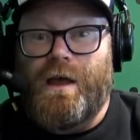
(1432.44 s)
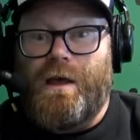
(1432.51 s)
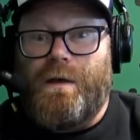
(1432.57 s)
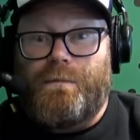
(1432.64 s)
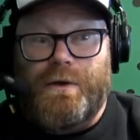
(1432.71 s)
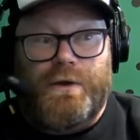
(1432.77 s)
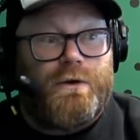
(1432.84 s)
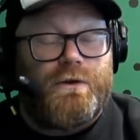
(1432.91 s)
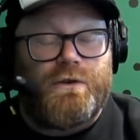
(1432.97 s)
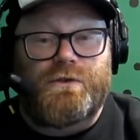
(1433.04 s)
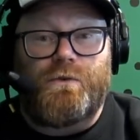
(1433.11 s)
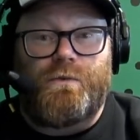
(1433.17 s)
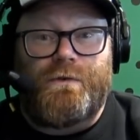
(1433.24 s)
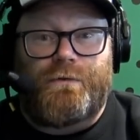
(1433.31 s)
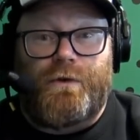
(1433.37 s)
because
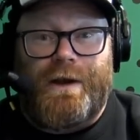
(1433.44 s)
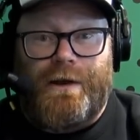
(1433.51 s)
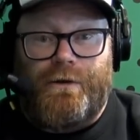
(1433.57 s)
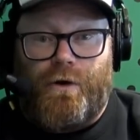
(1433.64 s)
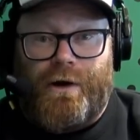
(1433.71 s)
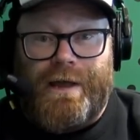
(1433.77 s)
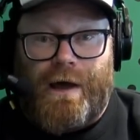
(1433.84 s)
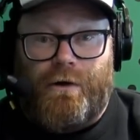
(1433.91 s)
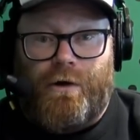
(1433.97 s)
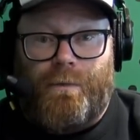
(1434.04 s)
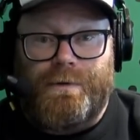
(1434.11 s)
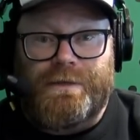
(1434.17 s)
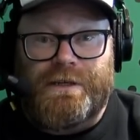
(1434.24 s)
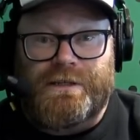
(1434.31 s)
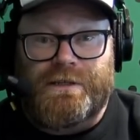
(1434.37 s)
we've got our knockout
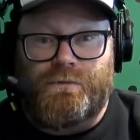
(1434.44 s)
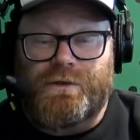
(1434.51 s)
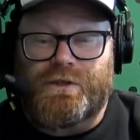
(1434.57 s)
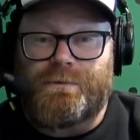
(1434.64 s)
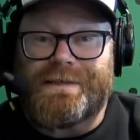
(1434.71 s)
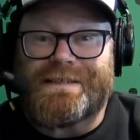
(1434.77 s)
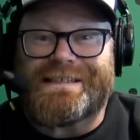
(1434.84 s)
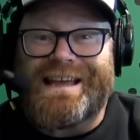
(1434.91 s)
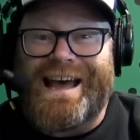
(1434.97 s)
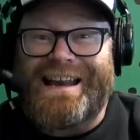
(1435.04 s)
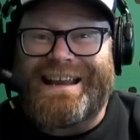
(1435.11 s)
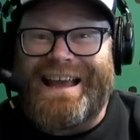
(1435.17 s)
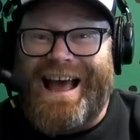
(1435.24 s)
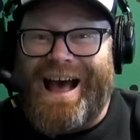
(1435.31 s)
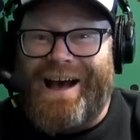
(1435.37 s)
competition, which will be
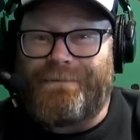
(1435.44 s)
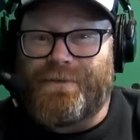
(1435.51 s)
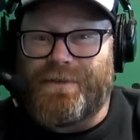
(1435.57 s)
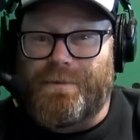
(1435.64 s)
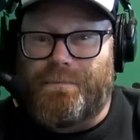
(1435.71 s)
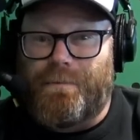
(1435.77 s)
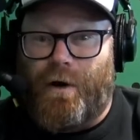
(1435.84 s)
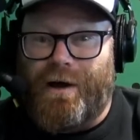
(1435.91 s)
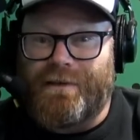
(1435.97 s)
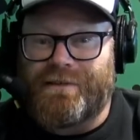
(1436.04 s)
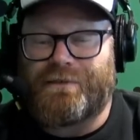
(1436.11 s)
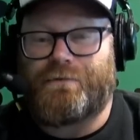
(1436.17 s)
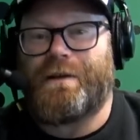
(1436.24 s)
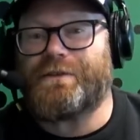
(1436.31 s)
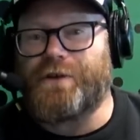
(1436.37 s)
starting after the buys.
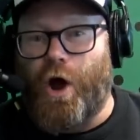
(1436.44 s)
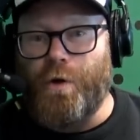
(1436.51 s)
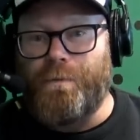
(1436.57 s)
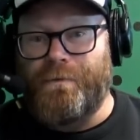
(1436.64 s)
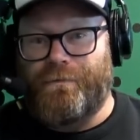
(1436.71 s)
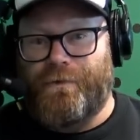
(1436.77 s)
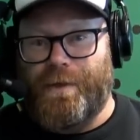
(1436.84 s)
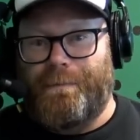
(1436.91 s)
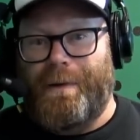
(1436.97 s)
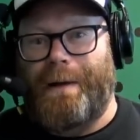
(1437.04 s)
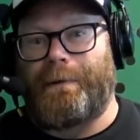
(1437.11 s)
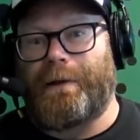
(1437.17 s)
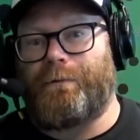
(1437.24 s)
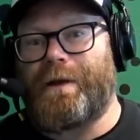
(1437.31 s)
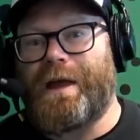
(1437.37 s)
This one's open for the
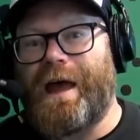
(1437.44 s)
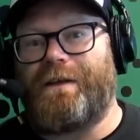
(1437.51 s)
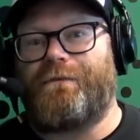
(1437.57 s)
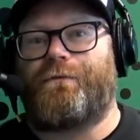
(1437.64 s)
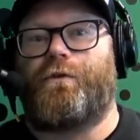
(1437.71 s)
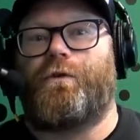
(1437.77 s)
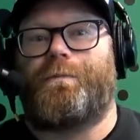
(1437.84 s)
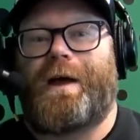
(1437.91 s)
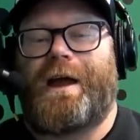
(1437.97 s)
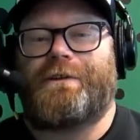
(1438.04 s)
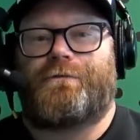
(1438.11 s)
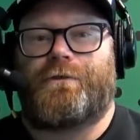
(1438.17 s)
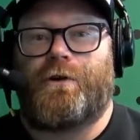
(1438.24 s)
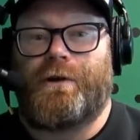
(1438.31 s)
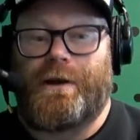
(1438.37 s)
public. We had it for
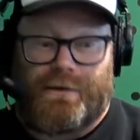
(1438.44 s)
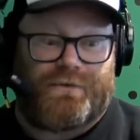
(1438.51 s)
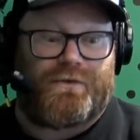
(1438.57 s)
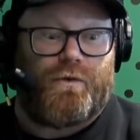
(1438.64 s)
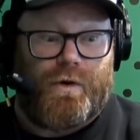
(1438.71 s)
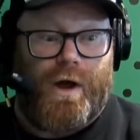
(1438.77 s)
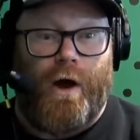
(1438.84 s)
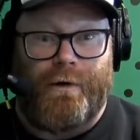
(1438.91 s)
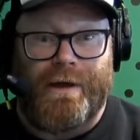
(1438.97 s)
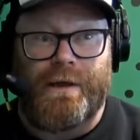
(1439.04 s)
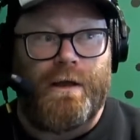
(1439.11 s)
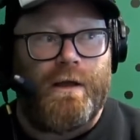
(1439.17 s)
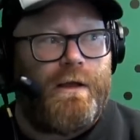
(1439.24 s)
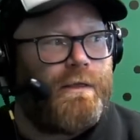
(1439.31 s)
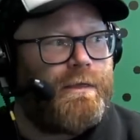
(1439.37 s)
Patreon and it's still going.
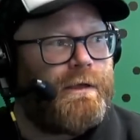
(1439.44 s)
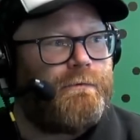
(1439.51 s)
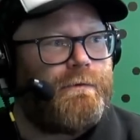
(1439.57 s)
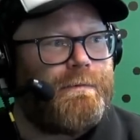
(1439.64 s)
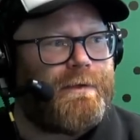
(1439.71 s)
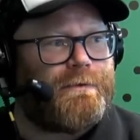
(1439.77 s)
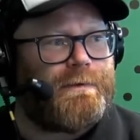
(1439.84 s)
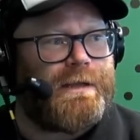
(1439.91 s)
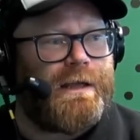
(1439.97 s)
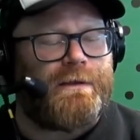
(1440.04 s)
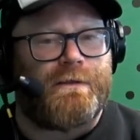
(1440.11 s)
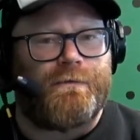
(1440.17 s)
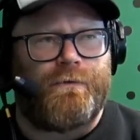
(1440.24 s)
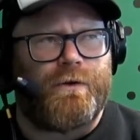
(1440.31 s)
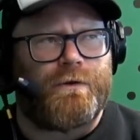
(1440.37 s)
I think we must be down
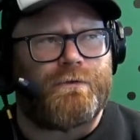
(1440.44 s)
to the final